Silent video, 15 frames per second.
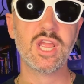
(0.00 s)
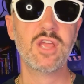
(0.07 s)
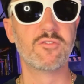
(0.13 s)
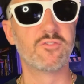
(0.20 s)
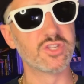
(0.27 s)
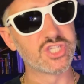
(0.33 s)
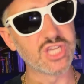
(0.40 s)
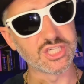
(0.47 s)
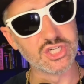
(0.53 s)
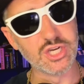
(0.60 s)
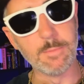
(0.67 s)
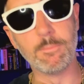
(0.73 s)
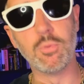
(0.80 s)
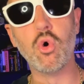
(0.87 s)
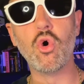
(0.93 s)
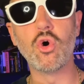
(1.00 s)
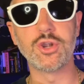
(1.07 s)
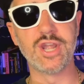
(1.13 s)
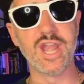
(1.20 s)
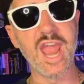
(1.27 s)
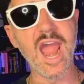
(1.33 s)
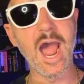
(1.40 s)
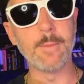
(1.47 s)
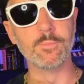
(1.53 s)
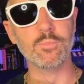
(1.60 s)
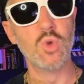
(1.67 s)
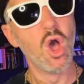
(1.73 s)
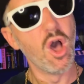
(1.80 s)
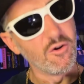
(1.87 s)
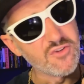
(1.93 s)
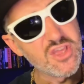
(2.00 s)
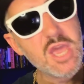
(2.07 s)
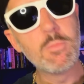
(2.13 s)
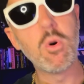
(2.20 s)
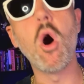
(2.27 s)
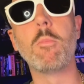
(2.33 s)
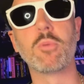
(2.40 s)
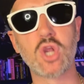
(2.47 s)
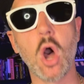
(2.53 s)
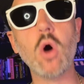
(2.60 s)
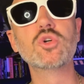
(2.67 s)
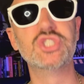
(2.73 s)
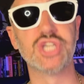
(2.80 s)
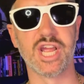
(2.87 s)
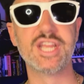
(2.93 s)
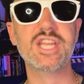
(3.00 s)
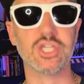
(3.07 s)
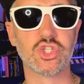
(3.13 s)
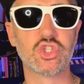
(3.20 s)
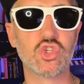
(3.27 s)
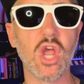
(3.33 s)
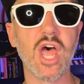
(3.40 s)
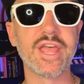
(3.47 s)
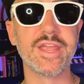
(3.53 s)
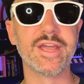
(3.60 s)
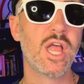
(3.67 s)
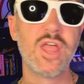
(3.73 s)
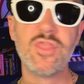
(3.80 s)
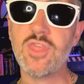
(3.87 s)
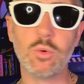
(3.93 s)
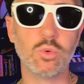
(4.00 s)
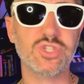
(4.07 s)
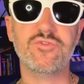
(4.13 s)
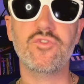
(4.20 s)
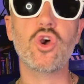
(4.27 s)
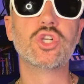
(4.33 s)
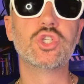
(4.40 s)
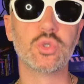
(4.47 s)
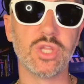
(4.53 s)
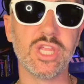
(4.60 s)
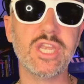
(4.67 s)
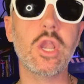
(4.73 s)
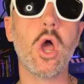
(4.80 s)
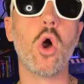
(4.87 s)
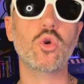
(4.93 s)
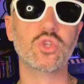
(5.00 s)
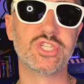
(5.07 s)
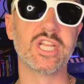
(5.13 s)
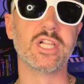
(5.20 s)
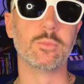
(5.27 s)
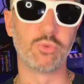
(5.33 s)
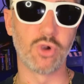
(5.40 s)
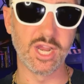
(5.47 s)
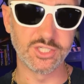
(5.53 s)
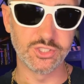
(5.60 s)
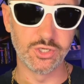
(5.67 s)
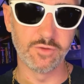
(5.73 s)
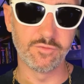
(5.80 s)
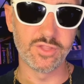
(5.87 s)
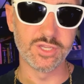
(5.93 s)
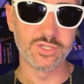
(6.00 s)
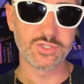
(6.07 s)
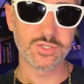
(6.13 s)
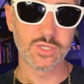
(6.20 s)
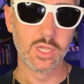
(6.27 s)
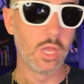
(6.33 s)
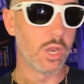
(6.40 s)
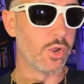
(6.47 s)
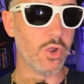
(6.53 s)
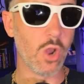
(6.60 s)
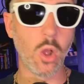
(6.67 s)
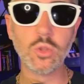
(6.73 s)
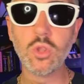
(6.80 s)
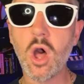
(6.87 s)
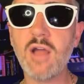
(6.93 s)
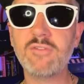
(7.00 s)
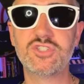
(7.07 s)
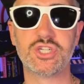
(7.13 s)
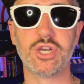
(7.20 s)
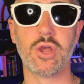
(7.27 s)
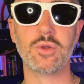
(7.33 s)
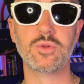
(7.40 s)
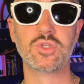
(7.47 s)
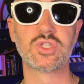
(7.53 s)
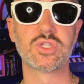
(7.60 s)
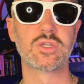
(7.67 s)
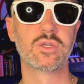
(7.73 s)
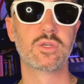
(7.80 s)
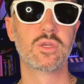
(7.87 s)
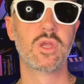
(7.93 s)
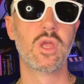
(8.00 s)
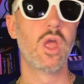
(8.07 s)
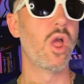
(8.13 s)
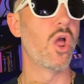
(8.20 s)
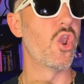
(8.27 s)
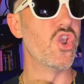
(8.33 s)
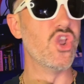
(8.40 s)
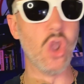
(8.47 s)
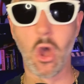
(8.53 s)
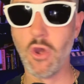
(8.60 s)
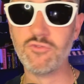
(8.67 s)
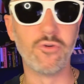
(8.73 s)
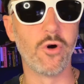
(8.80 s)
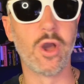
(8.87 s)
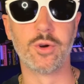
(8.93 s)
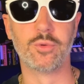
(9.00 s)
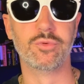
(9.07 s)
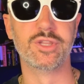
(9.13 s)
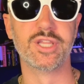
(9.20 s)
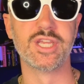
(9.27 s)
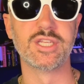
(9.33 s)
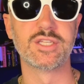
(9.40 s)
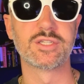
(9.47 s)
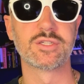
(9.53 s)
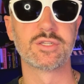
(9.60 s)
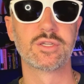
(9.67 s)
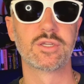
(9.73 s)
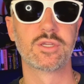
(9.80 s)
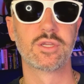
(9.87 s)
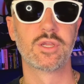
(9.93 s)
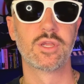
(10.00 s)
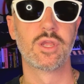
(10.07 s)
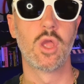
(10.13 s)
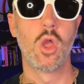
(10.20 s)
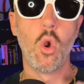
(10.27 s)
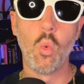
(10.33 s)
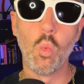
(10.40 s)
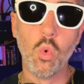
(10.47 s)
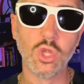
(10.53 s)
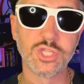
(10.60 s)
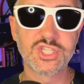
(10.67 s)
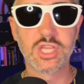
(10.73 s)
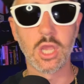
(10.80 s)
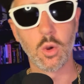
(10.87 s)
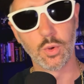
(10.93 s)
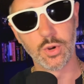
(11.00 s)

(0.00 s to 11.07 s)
for such an important album of hip-hop culture in Australia, there was virtually no celebration of this. No live shows, no vinyl release. What's going